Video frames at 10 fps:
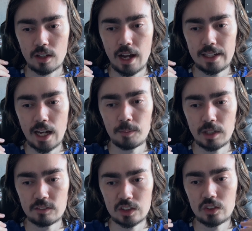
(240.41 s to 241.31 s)
I am.
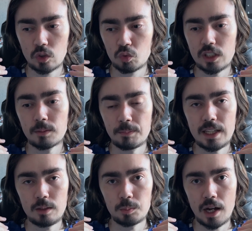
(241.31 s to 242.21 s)
Like, this is a real
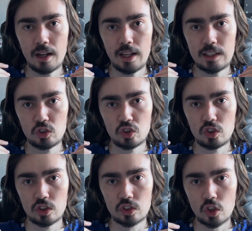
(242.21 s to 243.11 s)
me, but it just
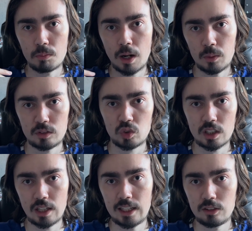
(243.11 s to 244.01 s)
doesn't come out in real
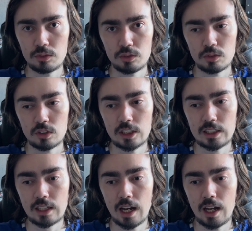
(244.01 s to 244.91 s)
life.
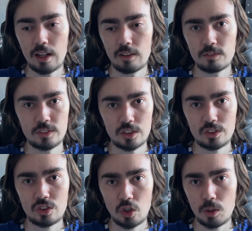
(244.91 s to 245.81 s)
Like, there's
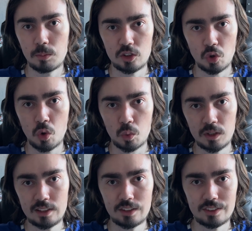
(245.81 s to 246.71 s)
too much
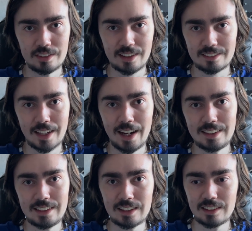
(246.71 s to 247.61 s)
awkwardness and
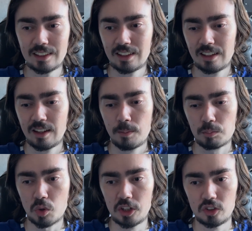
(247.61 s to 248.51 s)
anxiety and
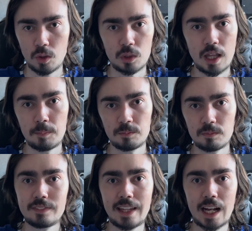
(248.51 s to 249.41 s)
pressure when I'm
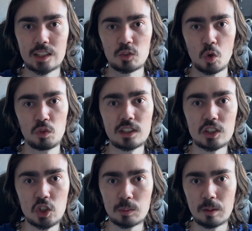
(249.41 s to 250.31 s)
next to a real
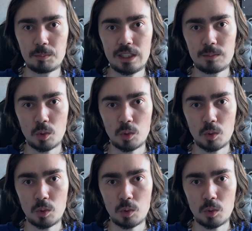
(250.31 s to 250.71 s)
human being.